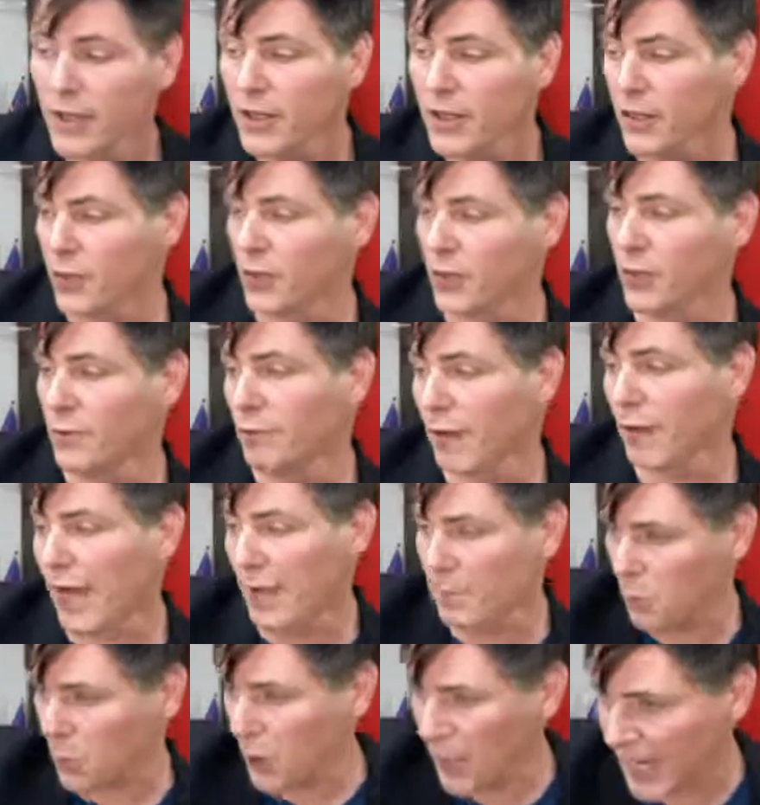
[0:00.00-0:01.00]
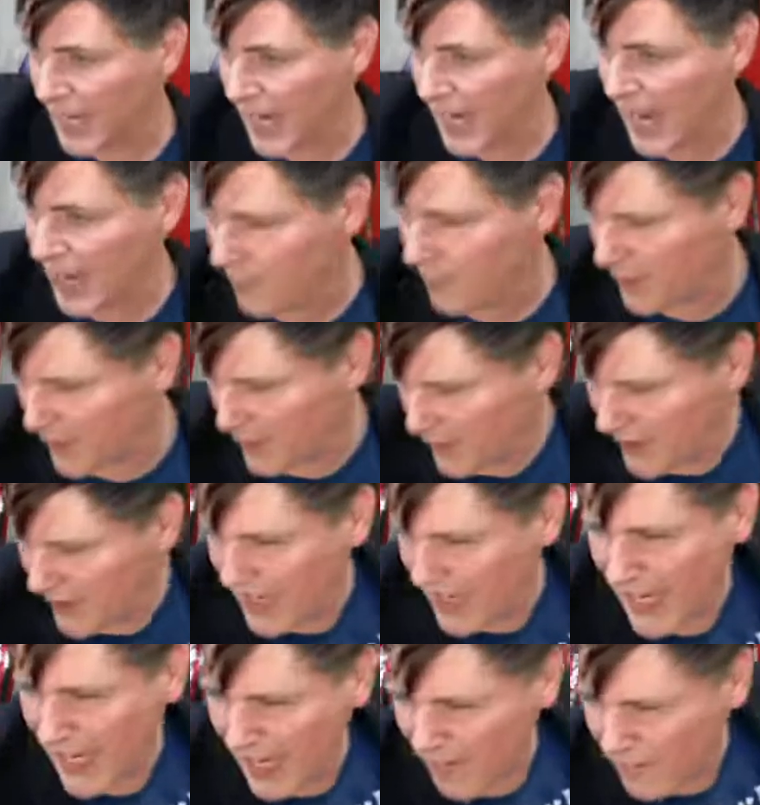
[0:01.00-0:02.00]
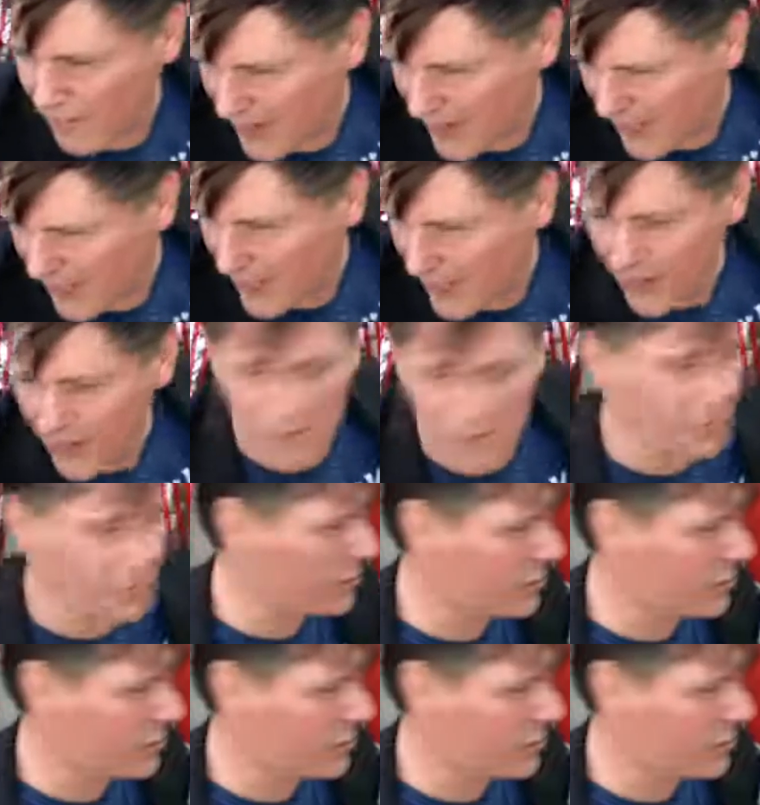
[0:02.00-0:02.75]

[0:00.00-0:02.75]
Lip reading: going by pointing at them, and they're laughing with